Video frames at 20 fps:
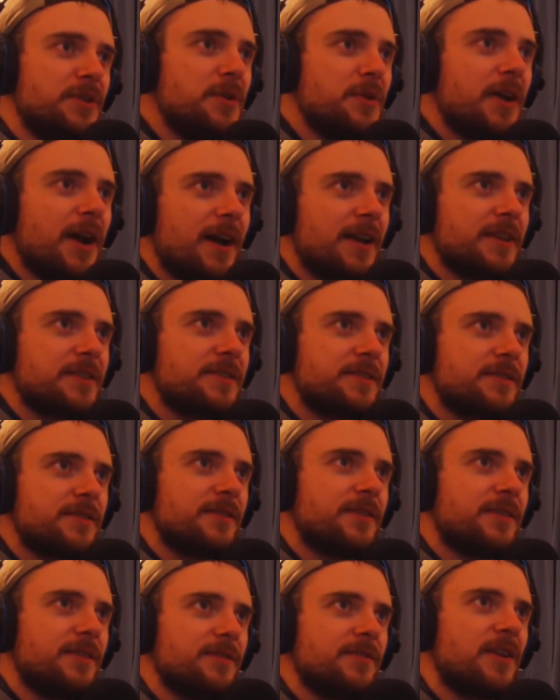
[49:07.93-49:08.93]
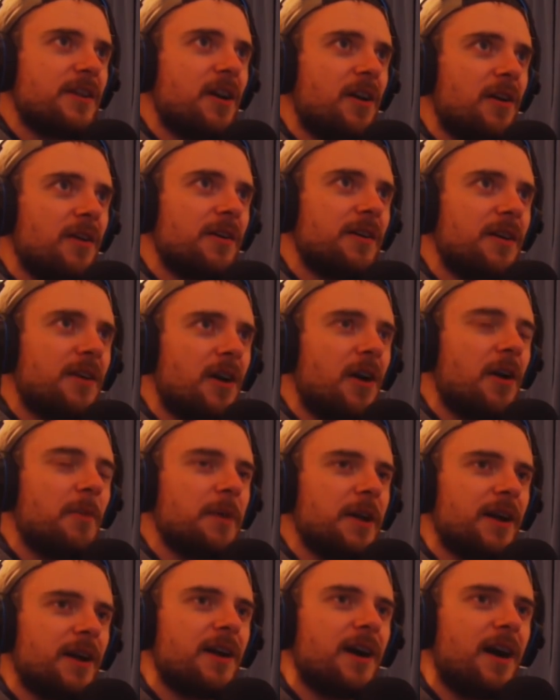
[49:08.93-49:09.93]
you guys can call
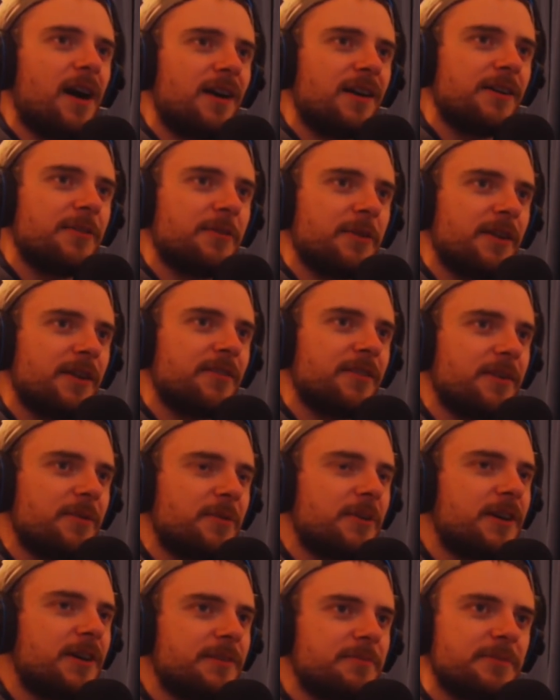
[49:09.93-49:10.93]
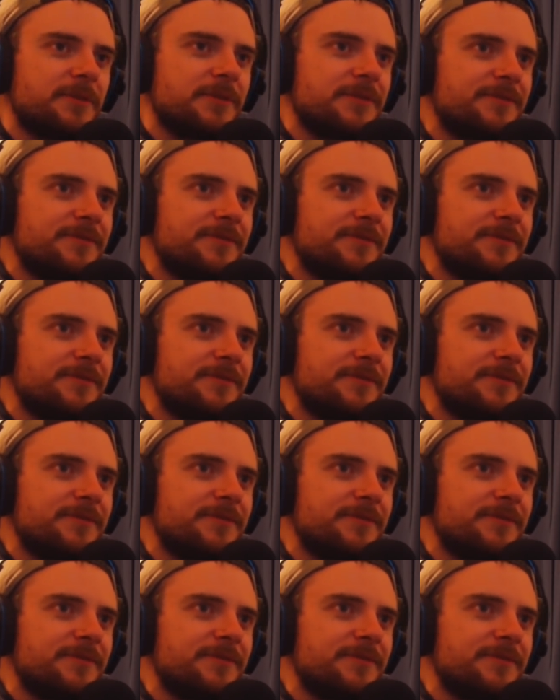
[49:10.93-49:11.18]
me a cuck or whatever you want.